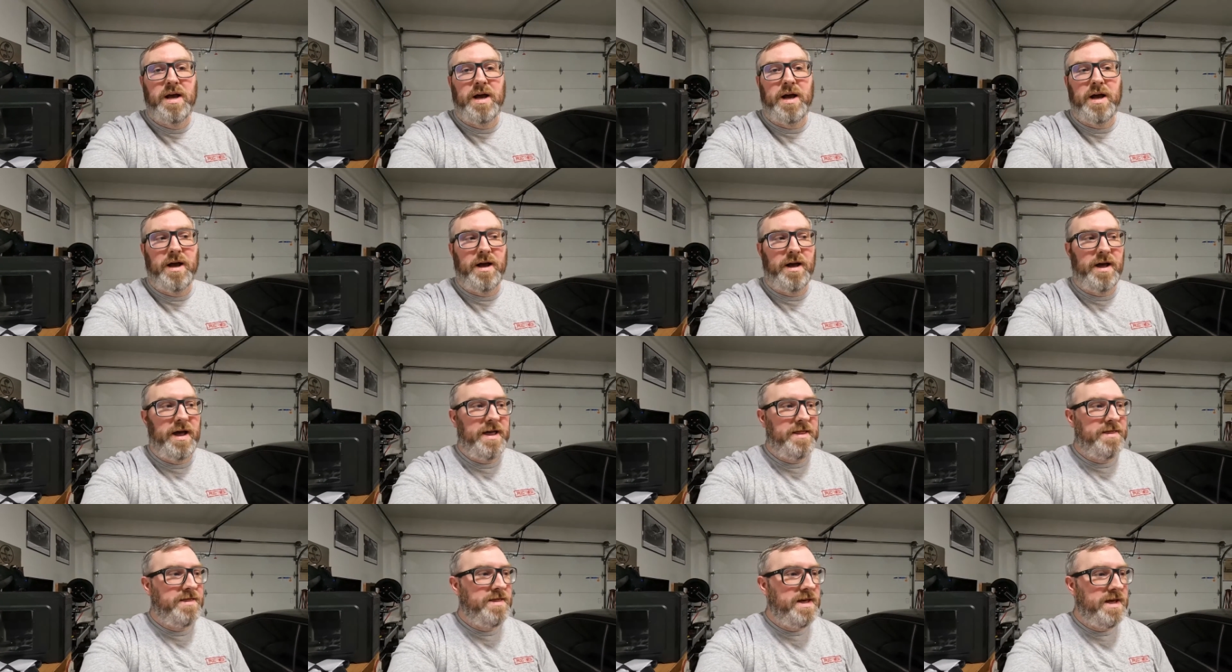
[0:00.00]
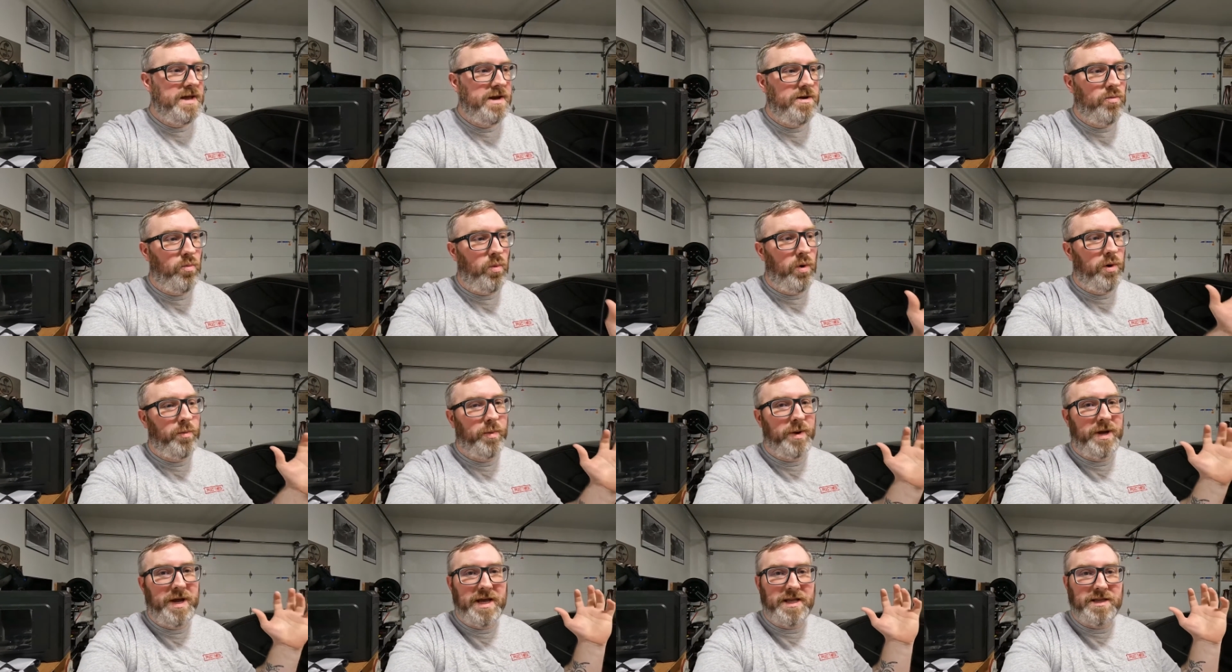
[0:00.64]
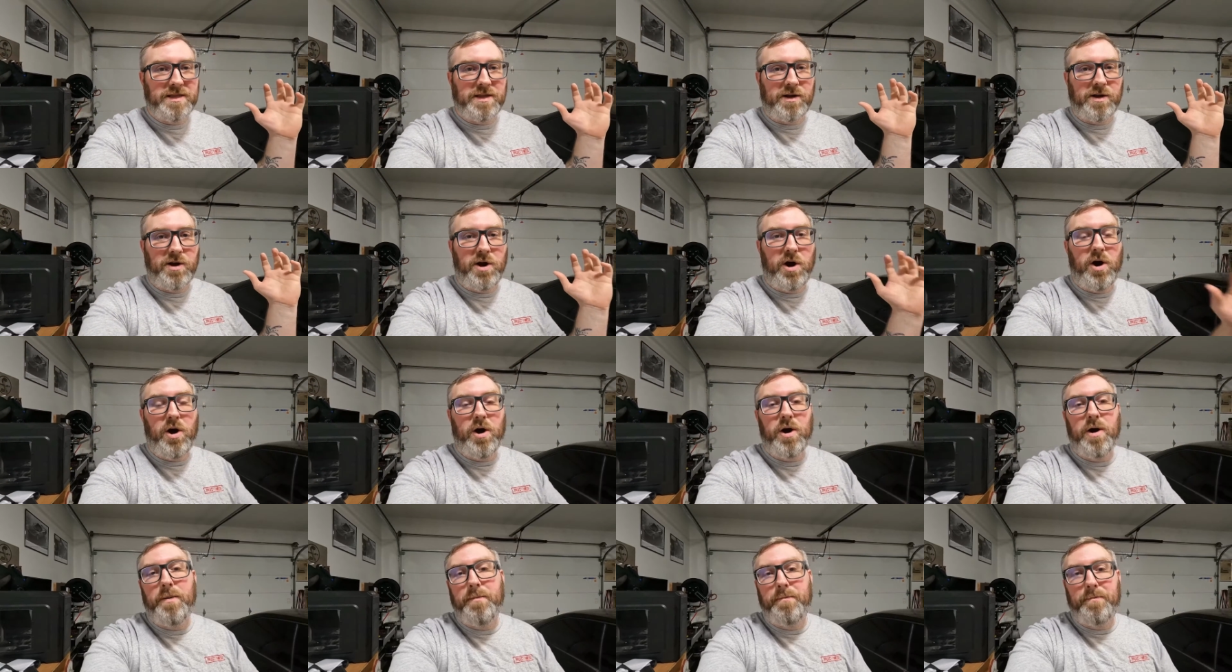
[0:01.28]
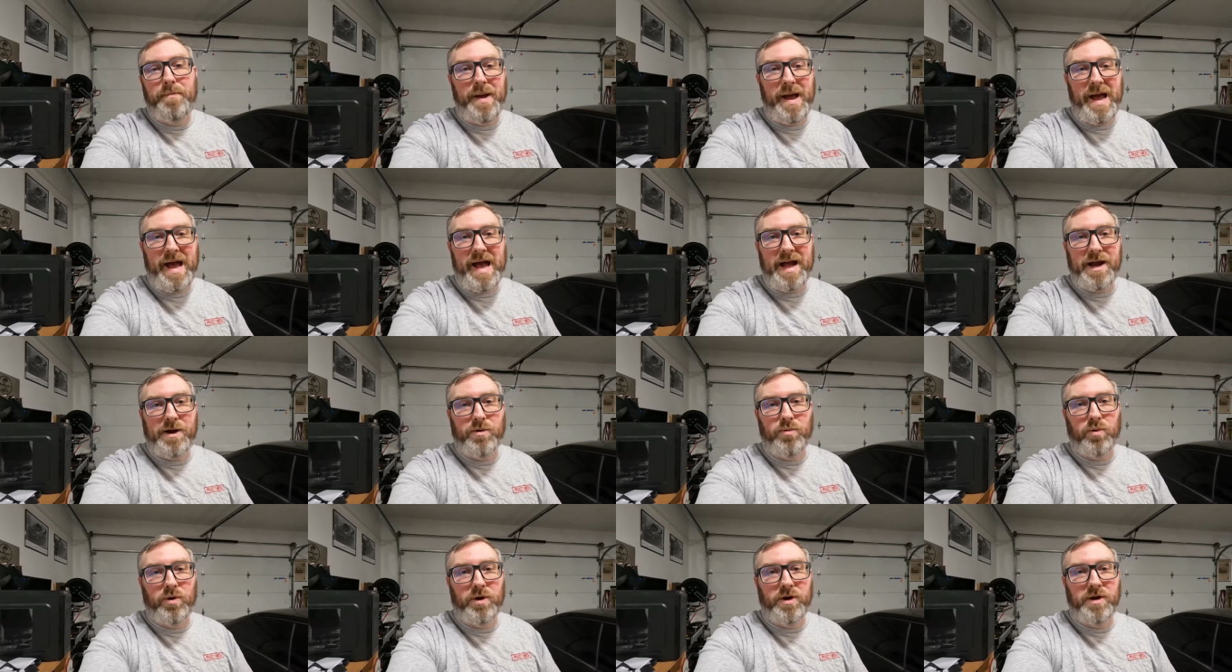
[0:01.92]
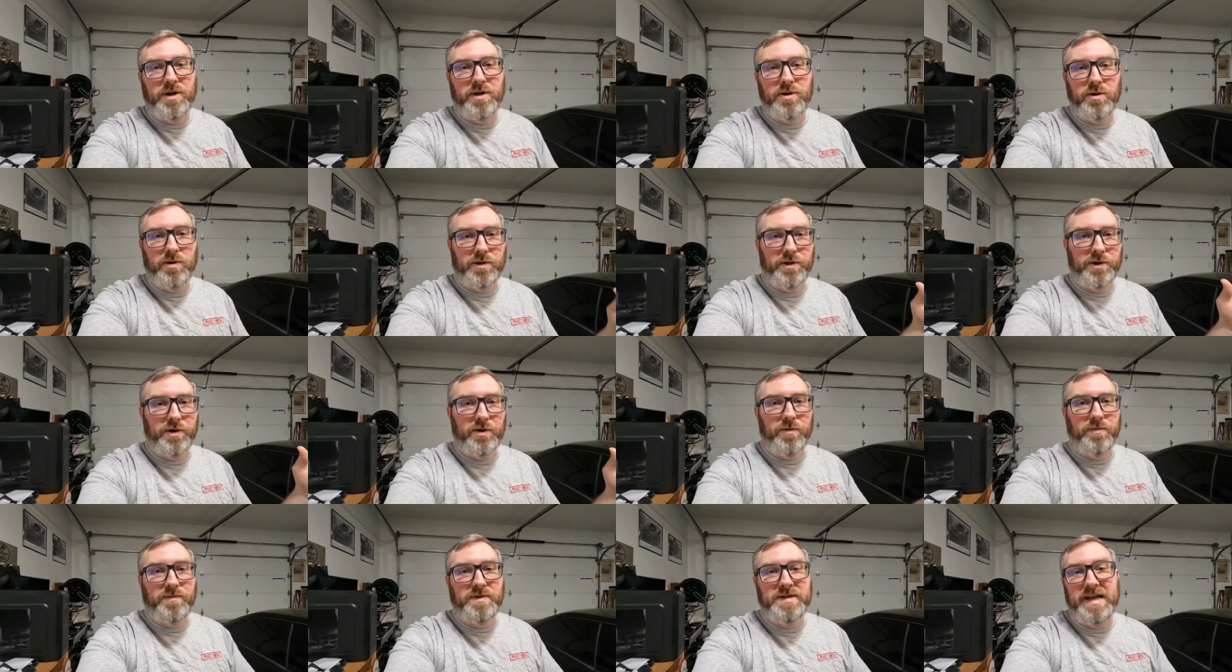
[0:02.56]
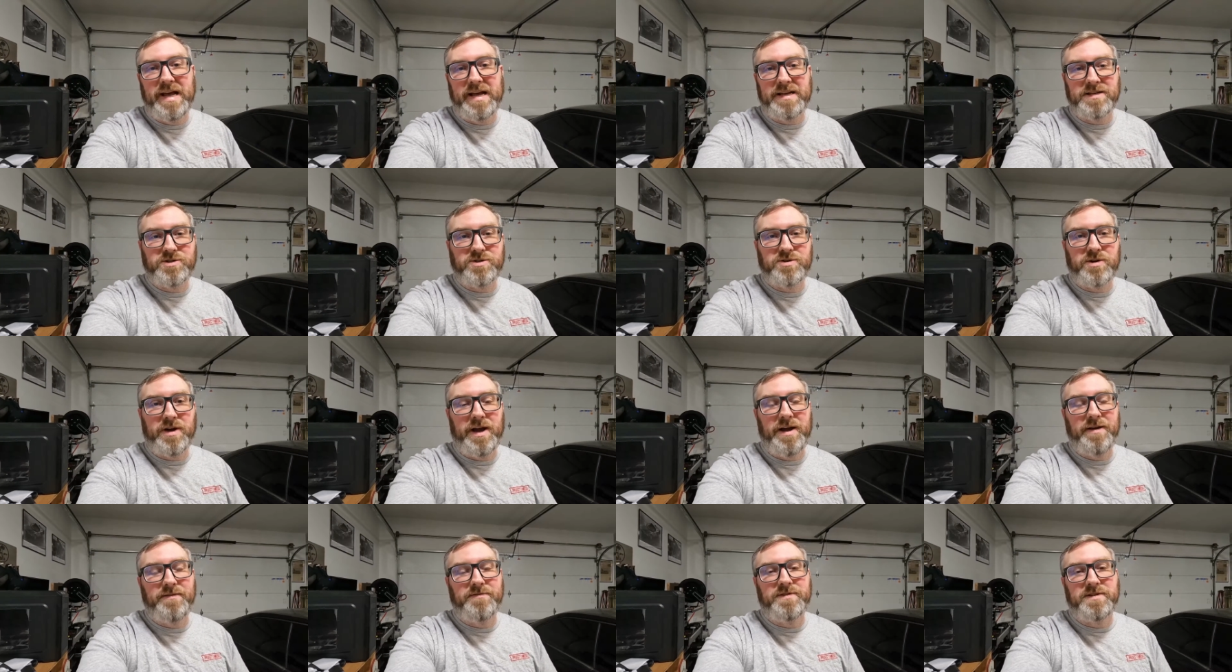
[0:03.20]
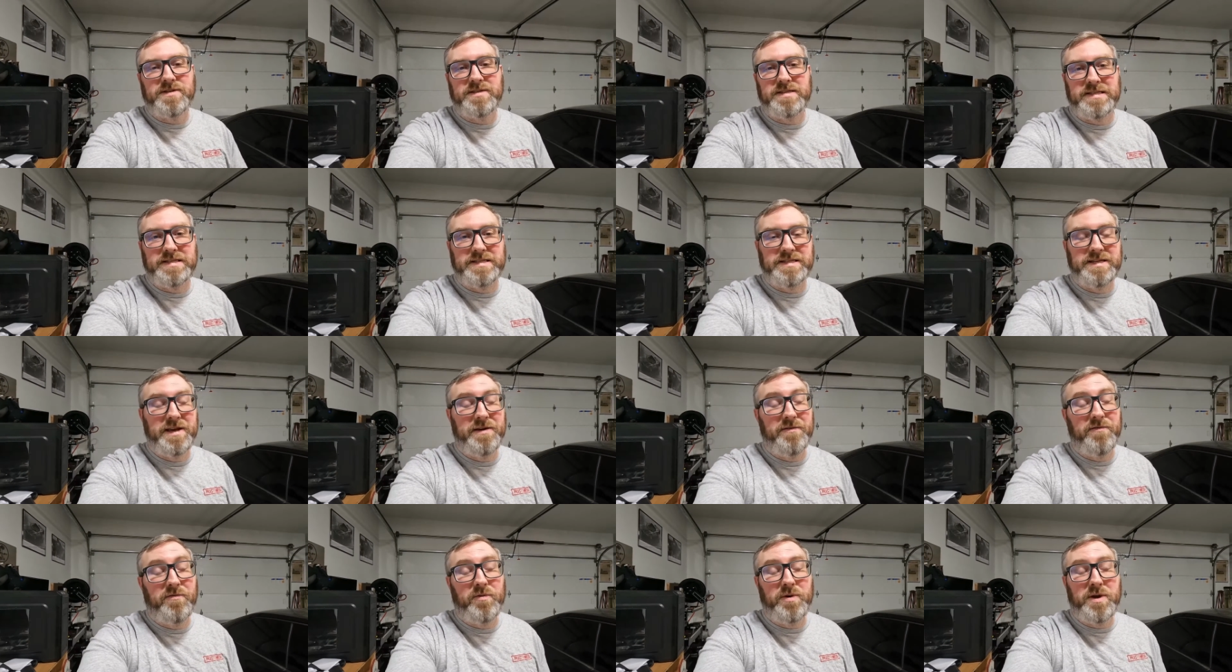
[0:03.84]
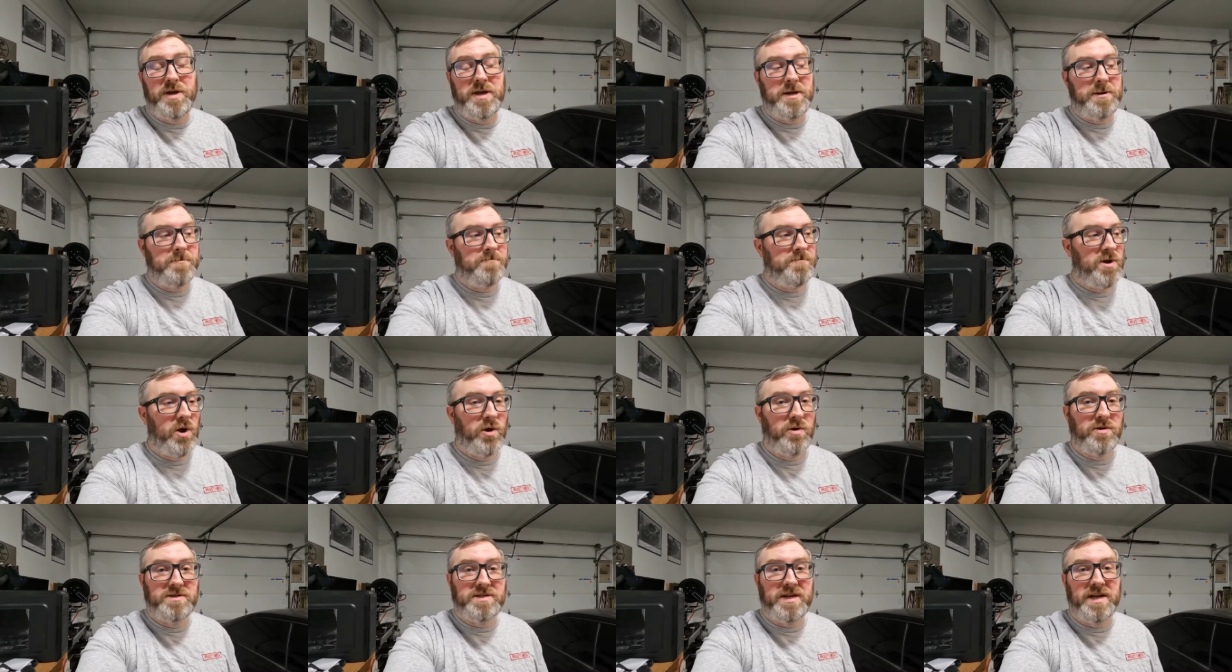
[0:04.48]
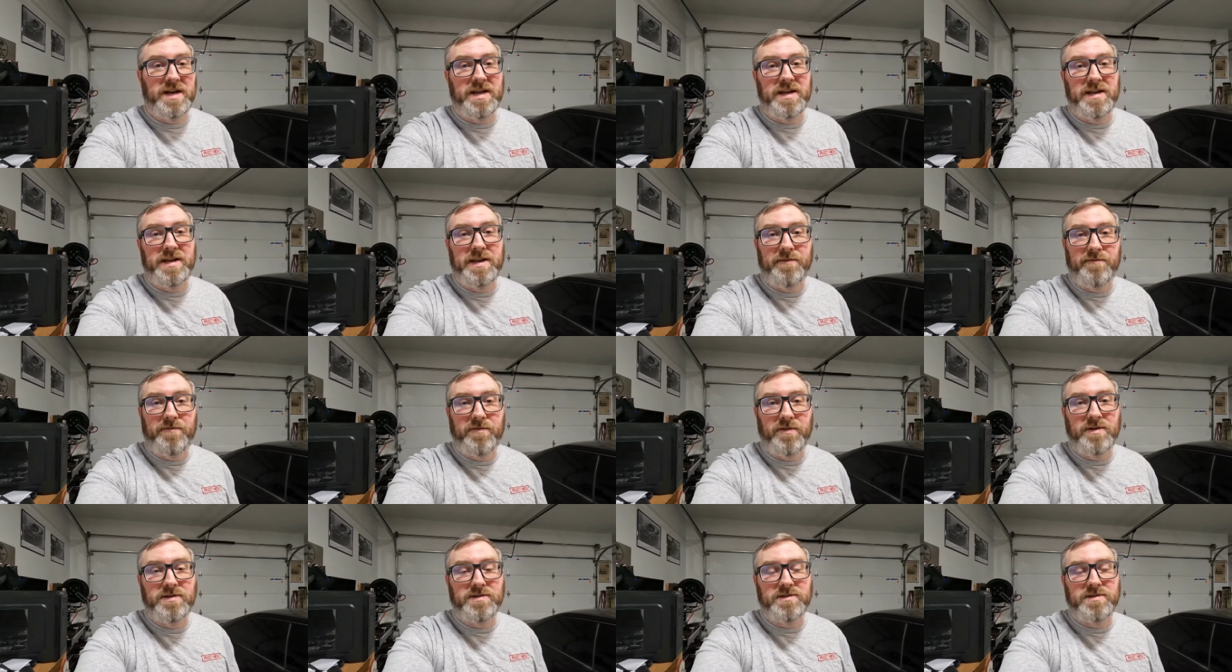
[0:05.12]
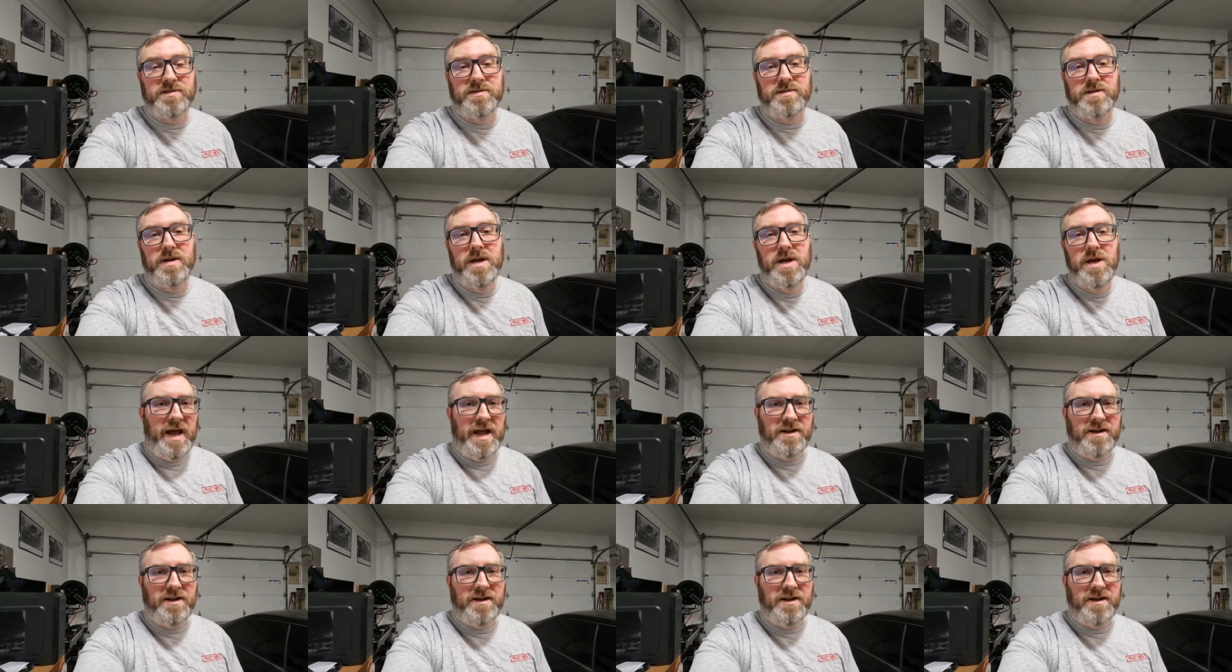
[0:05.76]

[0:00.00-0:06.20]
And then when we get the car back, we're going to do a little test drive just to see if we notice any difference.